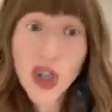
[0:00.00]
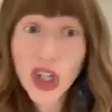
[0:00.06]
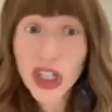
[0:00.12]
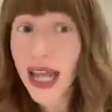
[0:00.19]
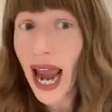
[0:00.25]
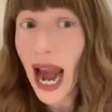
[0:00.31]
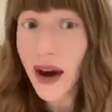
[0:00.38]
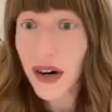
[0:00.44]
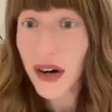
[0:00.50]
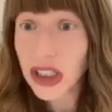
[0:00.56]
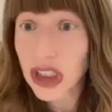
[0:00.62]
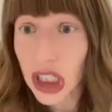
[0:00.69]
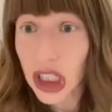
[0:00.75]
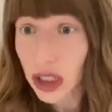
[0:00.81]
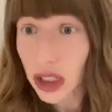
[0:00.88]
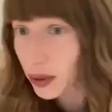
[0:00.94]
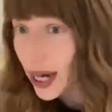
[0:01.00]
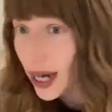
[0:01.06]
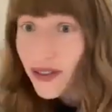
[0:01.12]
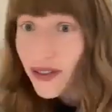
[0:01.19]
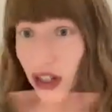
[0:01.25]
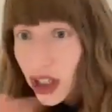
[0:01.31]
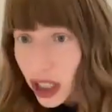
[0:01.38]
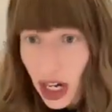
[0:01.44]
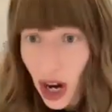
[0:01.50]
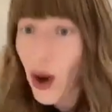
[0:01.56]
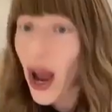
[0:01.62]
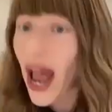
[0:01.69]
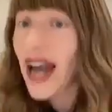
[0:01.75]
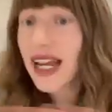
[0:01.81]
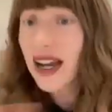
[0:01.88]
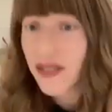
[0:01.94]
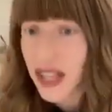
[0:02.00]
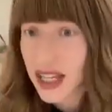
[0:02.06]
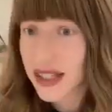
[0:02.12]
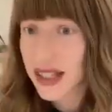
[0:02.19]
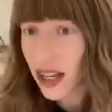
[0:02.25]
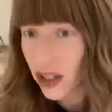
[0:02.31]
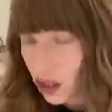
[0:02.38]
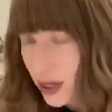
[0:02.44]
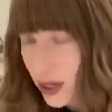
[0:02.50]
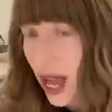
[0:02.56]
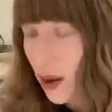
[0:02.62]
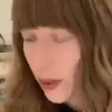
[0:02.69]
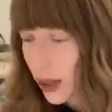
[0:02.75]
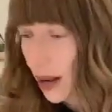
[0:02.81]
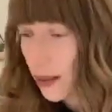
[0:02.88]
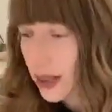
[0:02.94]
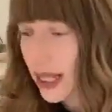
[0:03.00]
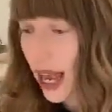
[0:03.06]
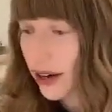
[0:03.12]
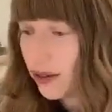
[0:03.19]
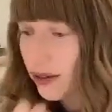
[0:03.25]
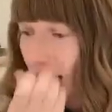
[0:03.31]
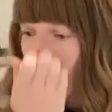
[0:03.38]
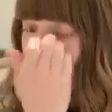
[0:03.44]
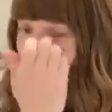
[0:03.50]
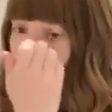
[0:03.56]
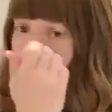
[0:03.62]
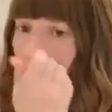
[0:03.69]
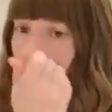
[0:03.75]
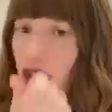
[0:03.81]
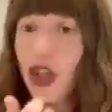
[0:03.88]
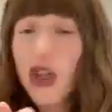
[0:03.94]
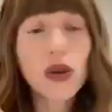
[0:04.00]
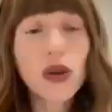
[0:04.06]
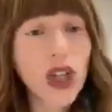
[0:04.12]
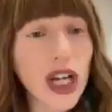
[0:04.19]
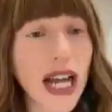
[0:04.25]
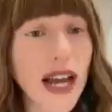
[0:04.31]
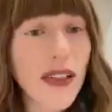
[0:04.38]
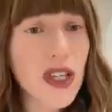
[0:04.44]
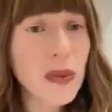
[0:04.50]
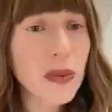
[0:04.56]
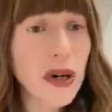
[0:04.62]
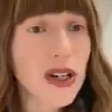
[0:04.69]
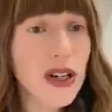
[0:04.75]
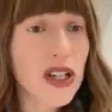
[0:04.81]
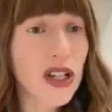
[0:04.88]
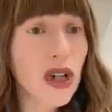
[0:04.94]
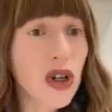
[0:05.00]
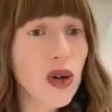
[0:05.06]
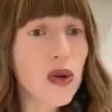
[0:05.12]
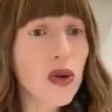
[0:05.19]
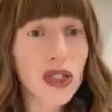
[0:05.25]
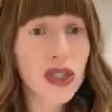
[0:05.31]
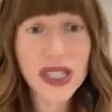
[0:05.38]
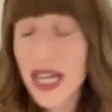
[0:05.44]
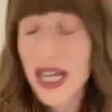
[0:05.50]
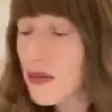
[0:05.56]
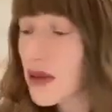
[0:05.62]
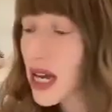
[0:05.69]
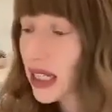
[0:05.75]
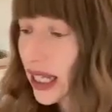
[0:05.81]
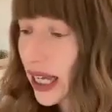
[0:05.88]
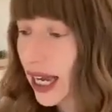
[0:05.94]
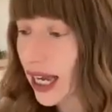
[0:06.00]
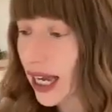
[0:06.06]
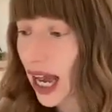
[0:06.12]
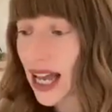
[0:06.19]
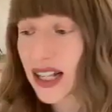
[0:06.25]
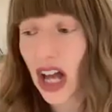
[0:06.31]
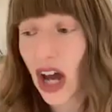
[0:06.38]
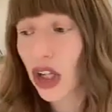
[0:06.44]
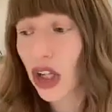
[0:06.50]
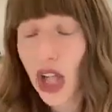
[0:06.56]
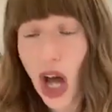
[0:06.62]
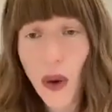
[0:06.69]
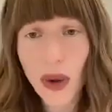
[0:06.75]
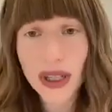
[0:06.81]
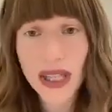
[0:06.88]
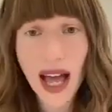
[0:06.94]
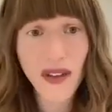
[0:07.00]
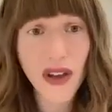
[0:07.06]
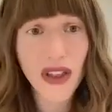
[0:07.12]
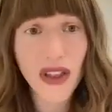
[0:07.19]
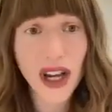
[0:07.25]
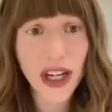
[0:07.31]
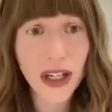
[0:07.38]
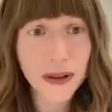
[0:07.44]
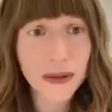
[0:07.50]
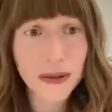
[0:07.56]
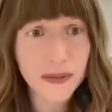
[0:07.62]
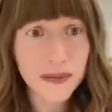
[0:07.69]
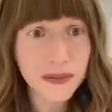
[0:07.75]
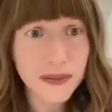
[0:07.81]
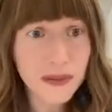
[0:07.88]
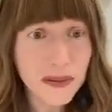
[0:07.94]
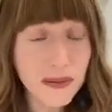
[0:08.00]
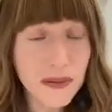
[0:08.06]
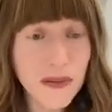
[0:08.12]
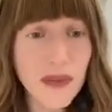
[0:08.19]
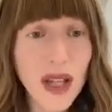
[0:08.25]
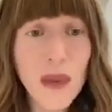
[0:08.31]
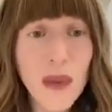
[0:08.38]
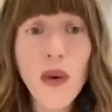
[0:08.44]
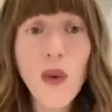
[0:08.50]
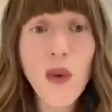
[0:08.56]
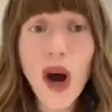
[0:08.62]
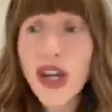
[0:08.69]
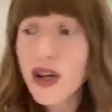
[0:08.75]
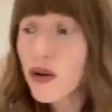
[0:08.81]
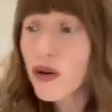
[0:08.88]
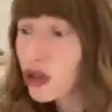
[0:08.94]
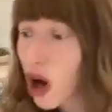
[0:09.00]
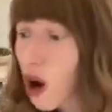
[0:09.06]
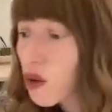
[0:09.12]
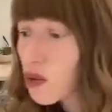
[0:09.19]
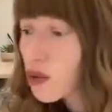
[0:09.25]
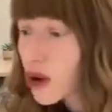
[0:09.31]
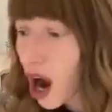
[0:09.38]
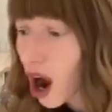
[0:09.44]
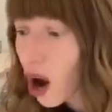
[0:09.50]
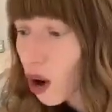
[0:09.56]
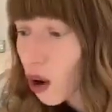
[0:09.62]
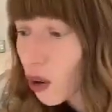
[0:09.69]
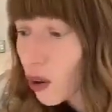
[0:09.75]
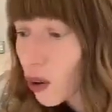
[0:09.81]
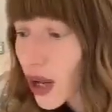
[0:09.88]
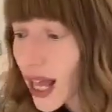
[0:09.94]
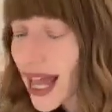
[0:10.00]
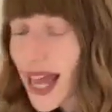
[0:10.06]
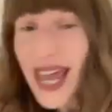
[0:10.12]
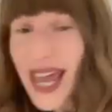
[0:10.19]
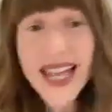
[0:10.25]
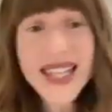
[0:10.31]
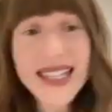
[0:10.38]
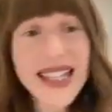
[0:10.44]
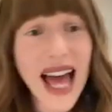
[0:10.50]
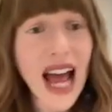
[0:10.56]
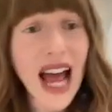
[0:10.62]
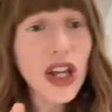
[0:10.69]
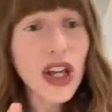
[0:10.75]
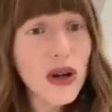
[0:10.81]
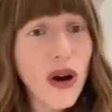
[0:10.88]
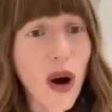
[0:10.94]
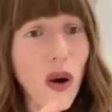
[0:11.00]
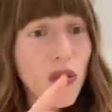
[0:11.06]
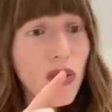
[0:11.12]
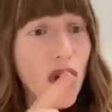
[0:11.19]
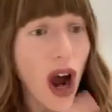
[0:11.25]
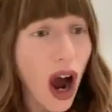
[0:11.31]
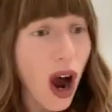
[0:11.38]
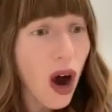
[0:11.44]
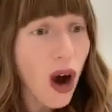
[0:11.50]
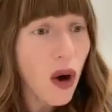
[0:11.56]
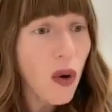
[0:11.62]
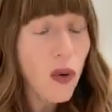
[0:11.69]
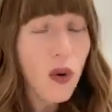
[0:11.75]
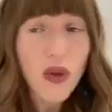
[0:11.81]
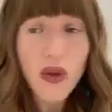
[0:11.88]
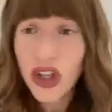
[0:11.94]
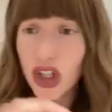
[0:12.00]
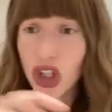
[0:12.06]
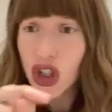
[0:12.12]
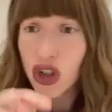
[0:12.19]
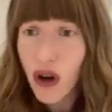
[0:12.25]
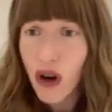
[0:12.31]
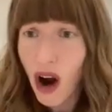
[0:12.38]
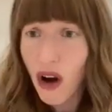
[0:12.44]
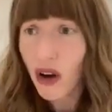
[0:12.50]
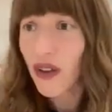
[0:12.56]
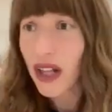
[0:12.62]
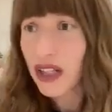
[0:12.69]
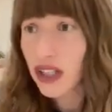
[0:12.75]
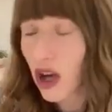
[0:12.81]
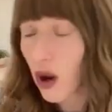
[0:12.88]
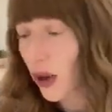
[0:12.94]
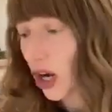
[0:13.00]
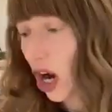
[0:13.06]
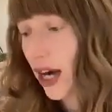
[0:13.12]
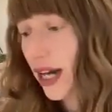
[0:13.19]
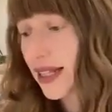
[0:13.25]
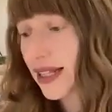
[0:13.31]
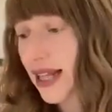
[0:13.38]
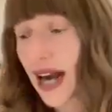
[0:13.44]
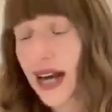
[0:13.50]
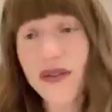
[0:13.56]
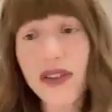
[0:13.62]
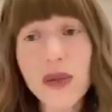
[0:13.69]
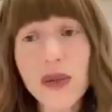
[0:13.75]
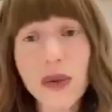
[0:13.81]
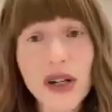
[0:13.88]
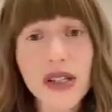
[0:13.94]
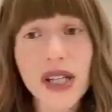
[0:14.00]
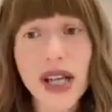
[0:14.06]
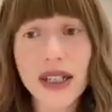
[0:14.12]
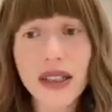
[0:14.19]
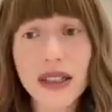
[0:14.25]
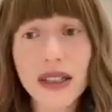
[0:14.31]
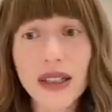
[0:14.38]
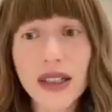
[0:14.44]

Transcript: good character, whatever, any of these things. You get what I'm saying, right? So you look at this person who seemingly is on a lower level than you, but what you don't know is that you don't know the struggle that's going on inside of this person.